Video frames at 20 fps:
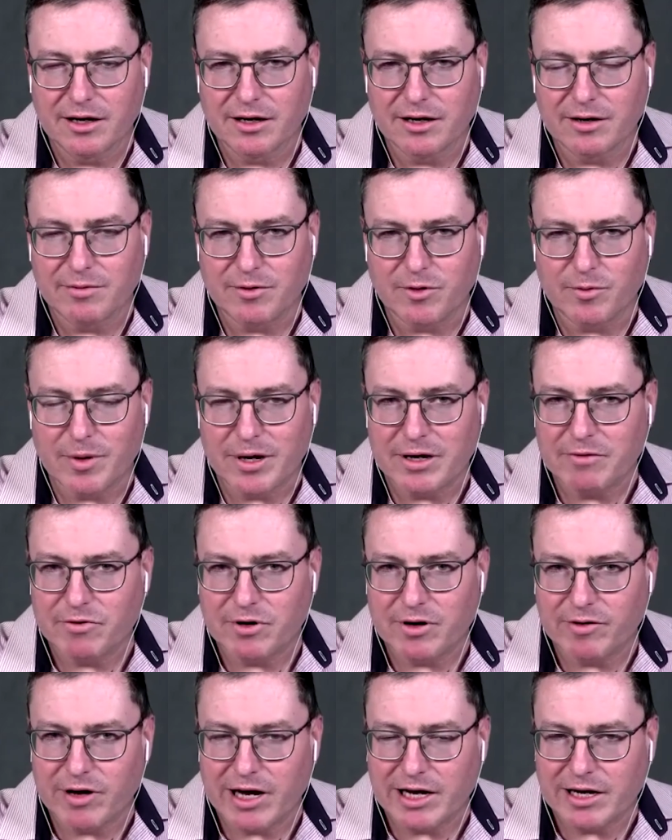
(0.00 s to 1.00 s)
you may even
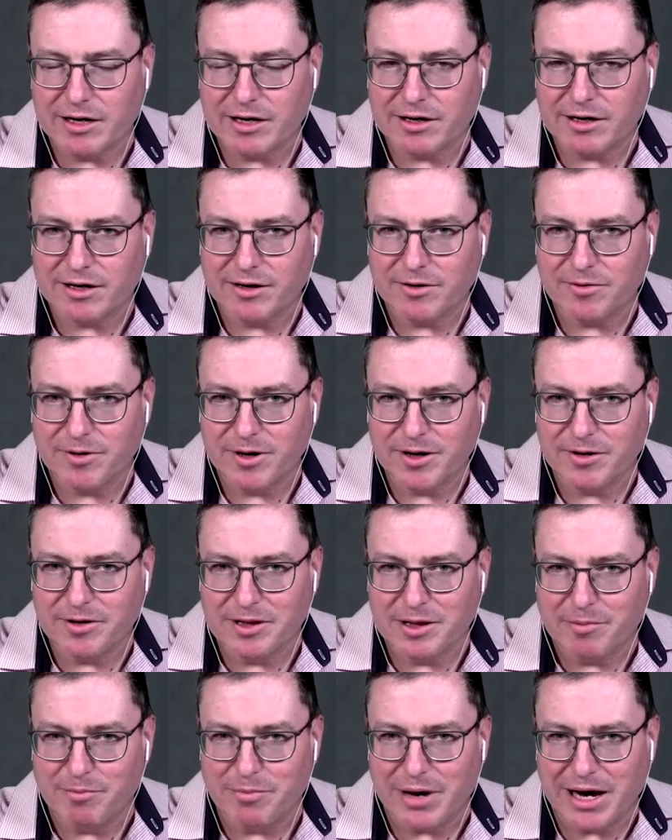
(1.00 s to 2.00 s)
have had a career in
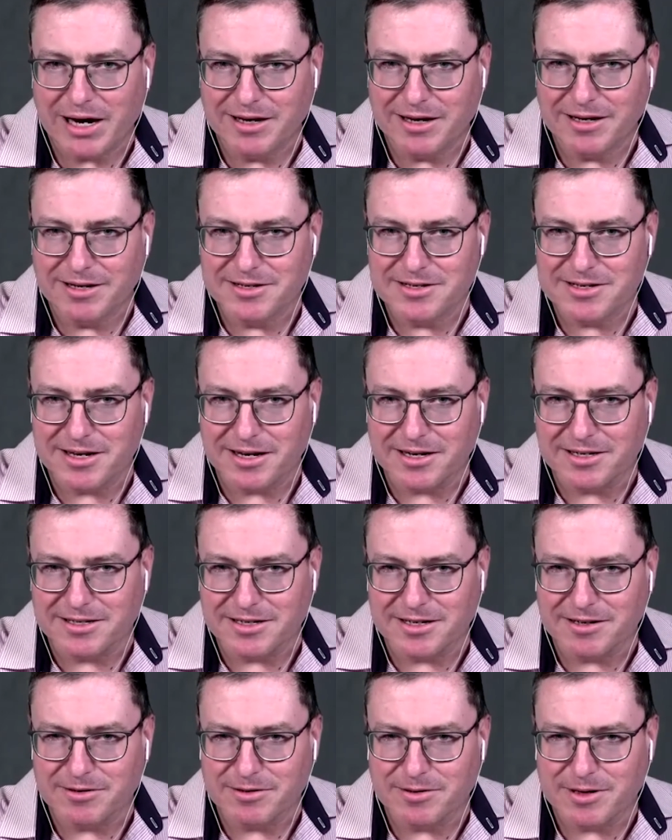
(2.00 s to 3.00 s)
the banking
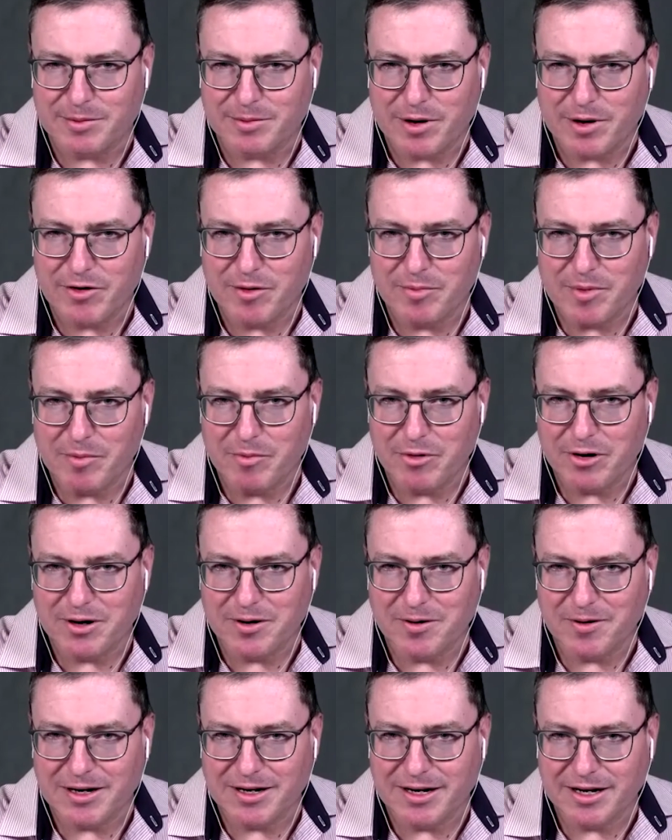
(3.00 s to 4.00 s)
sector. Am I remembering
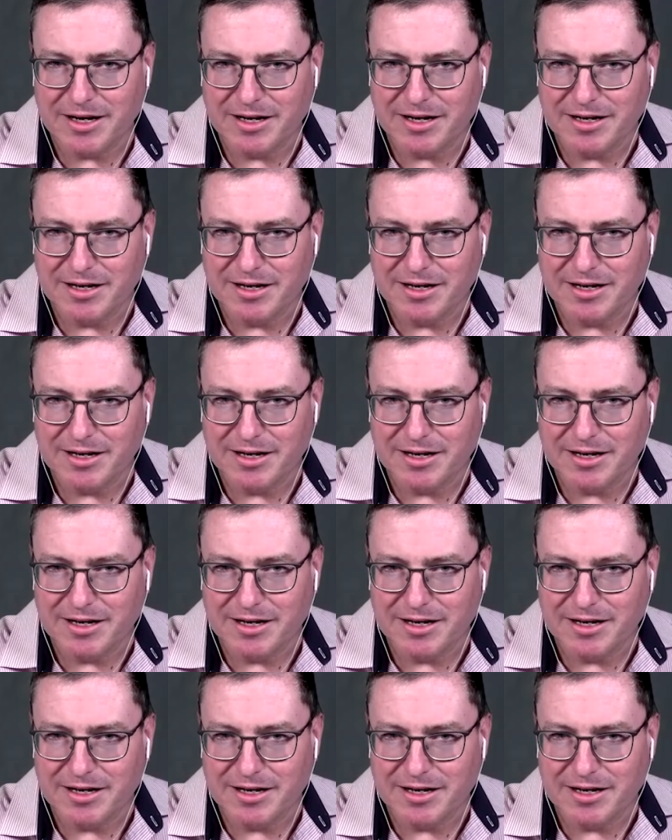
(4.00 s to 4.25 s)
correctly?